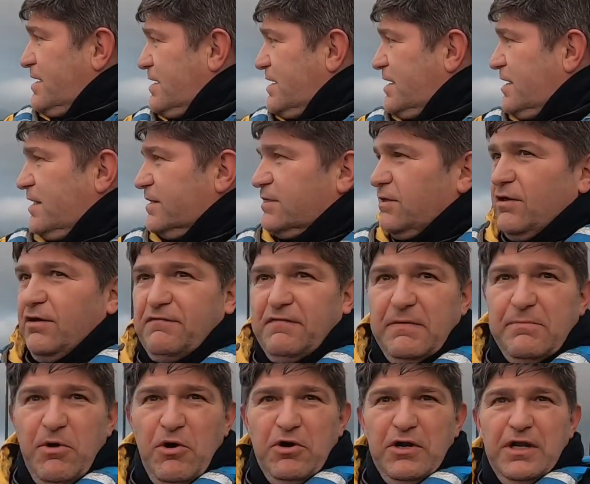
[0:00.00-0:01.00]
It's a lovely
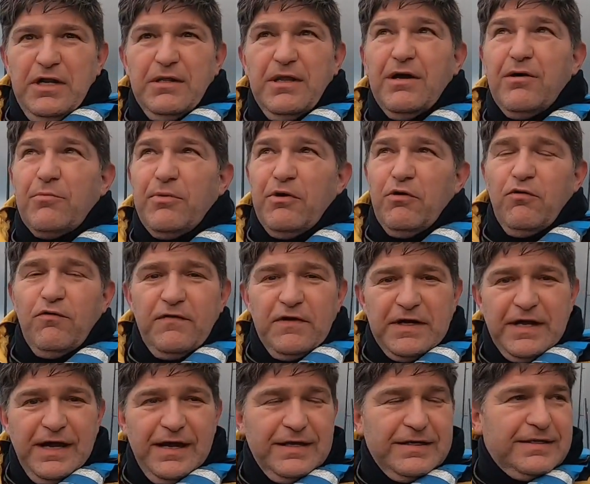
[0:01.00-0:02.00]
morning, a little bit
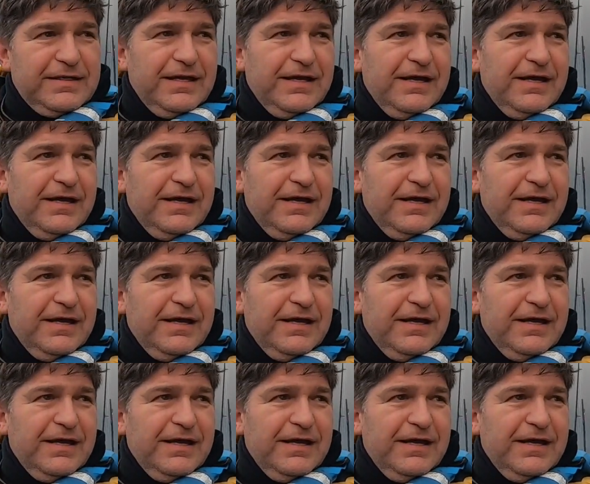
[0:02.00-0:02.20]
overcast,